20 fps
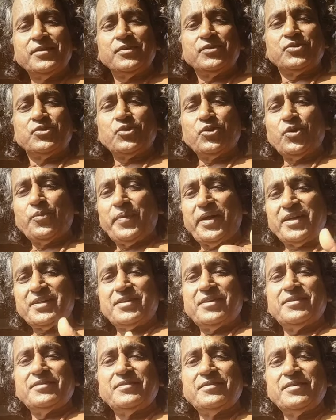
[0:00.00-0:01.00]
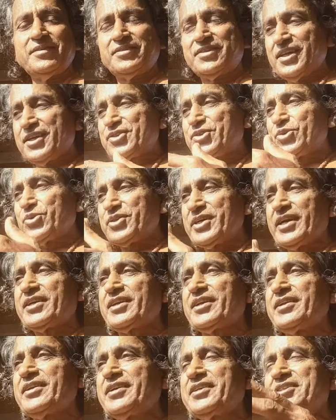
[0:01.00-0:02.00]
So, but just to set
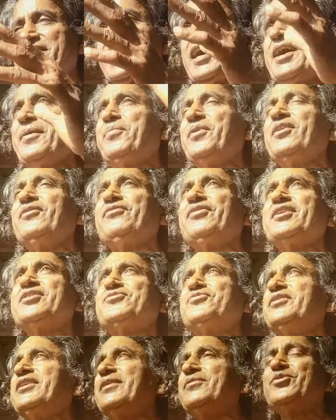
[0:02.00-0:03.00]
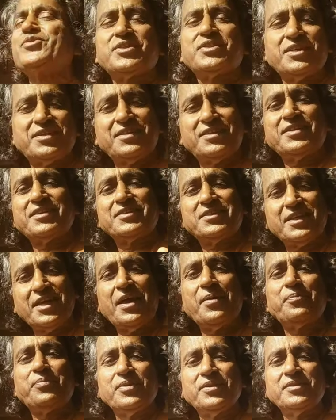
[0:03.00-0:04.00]
an example, first we have to set an
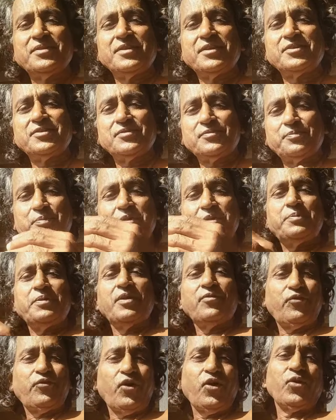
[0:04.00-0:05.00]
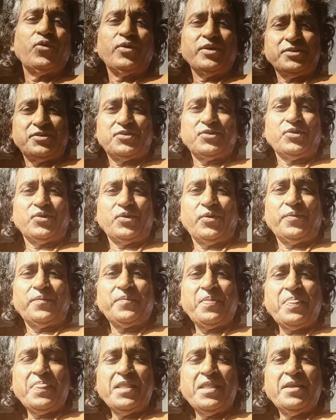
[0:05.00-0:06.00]
example that people follow us,
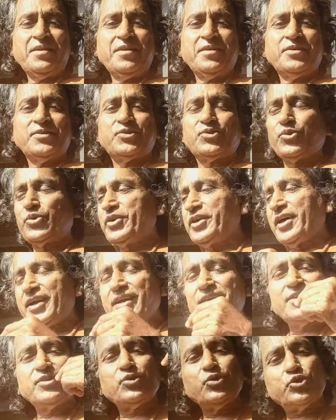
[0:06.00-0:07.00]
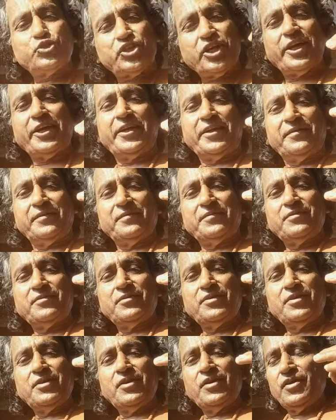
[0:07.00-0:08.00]
So here it is a J.
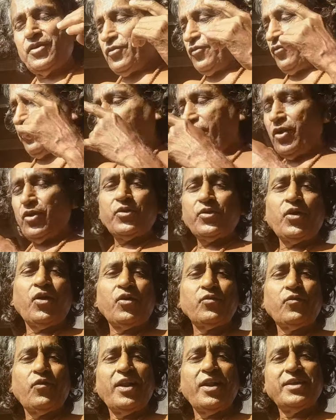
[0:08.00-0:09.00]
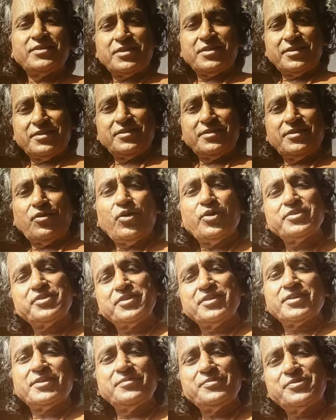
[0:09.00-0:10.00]
Follow non-violence under all
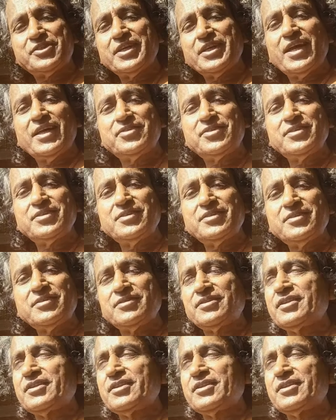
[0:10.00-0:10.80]
circumstances.